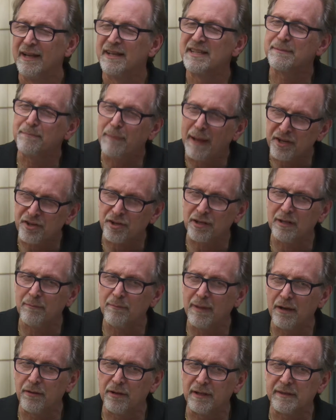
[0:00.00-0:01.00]
special
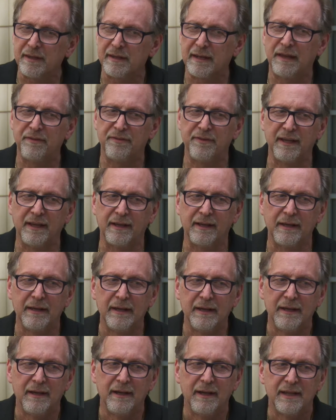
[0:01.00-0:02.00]
about it that I think
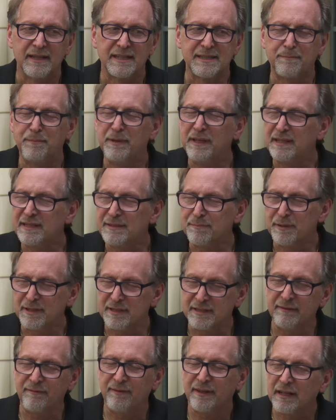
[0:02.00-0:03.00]
speaks
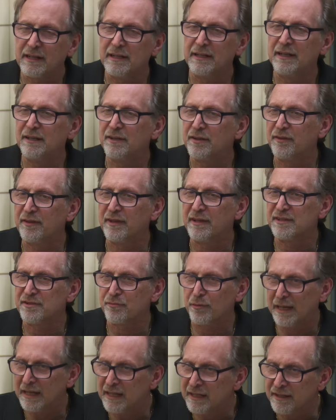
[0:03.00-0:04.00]
specifically to the
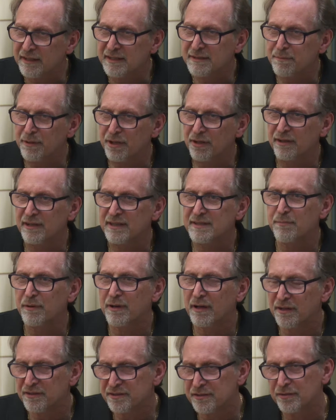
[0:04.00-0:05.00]
Israeli experience,
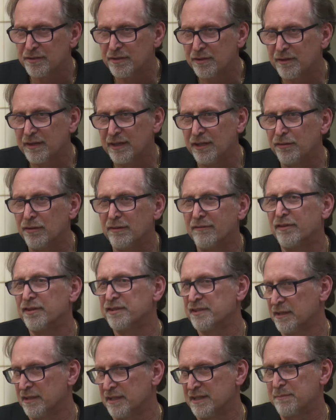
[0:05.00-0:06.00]
but also to the
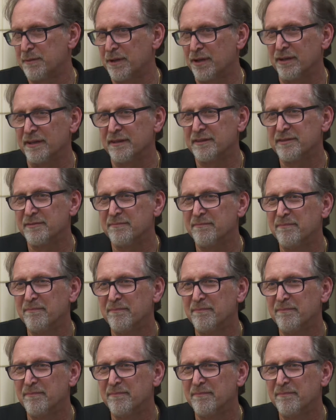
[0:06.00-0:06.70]
universal experience.